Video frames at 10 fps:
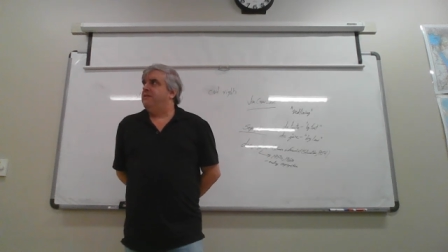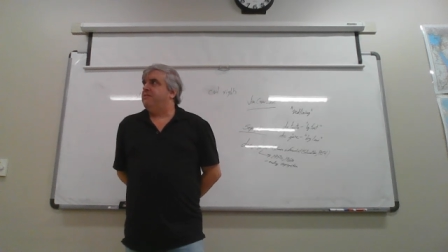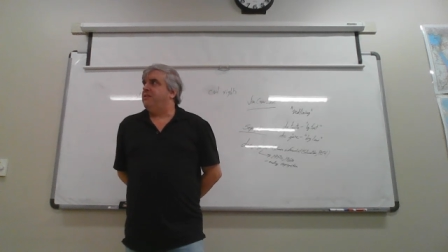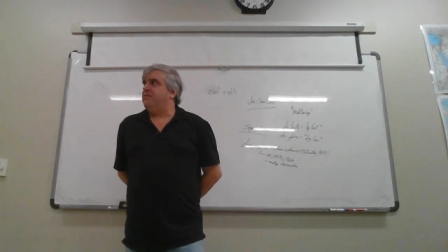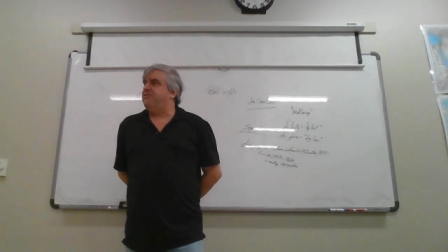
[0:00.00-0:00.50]

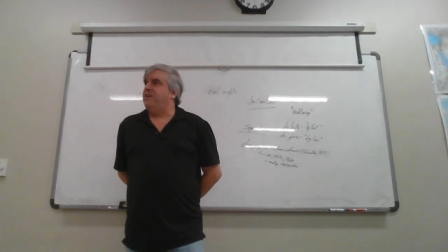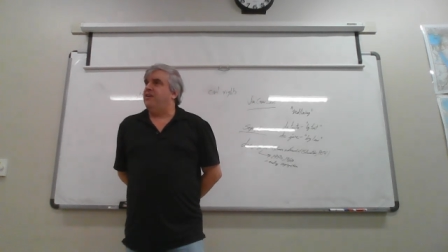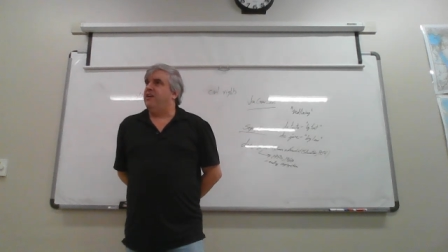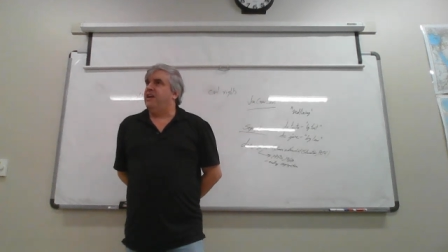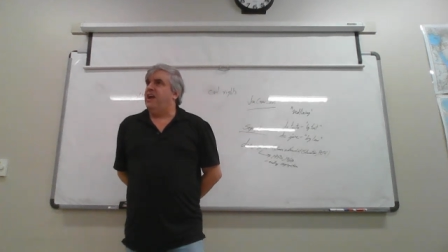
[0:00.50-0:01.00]
saying that
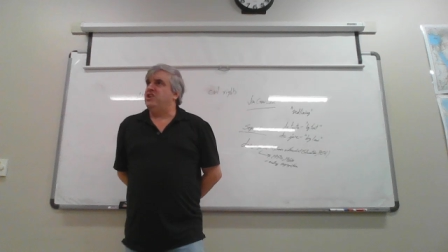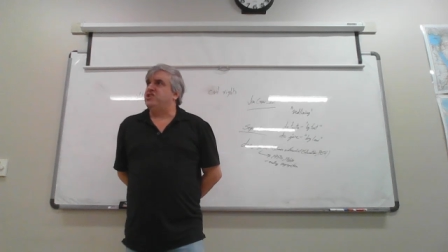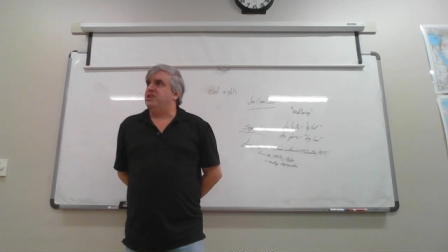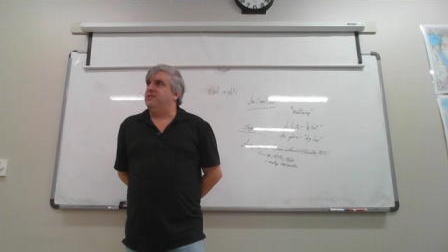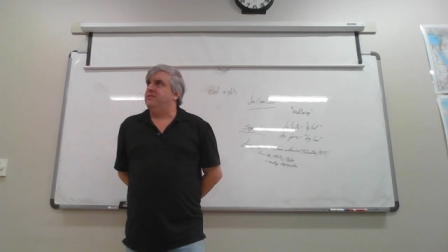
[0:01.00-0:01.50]

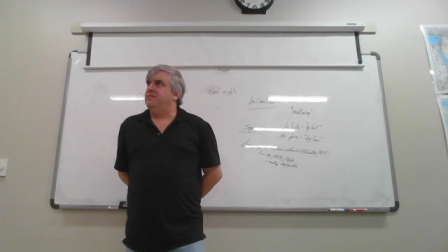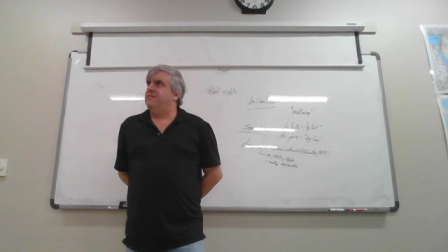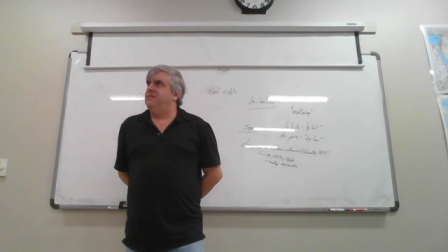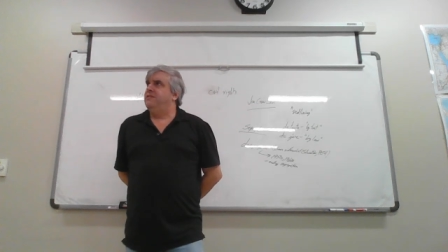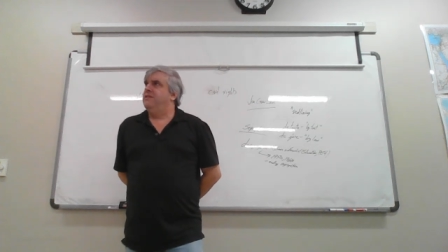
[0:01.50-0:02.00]
segregation
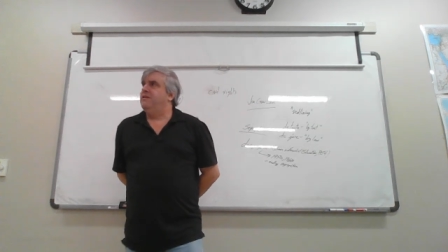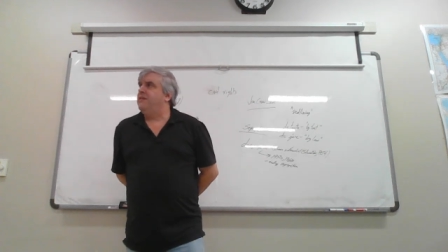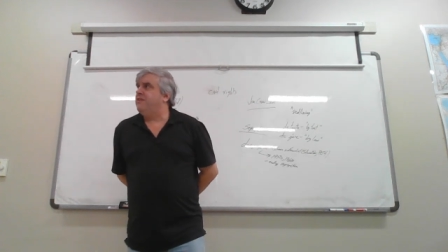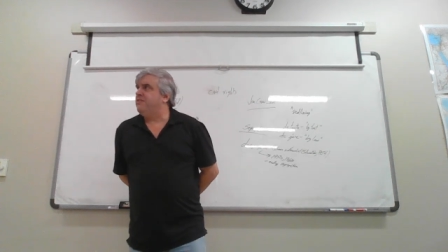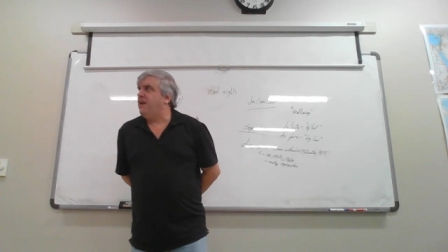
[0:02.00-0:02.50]

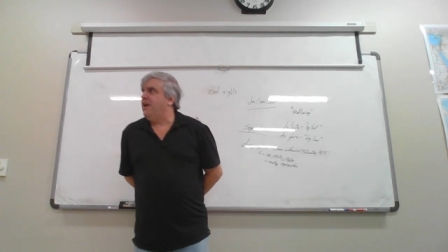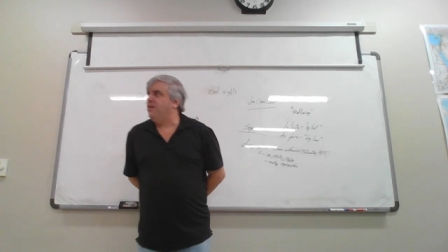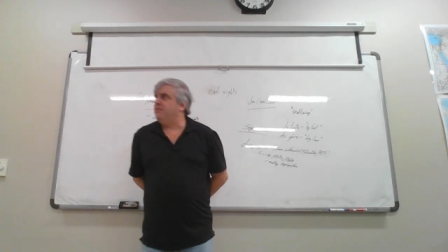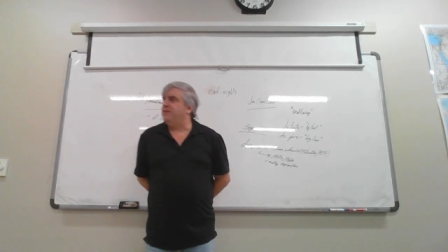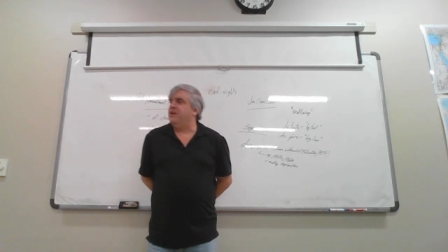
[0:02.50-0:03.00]
is
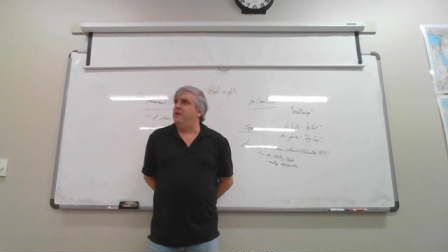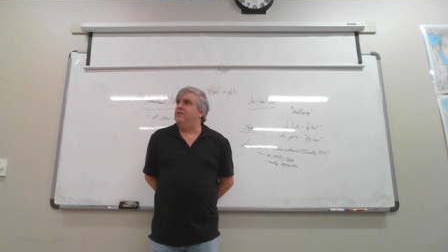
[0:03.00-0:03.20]
inherently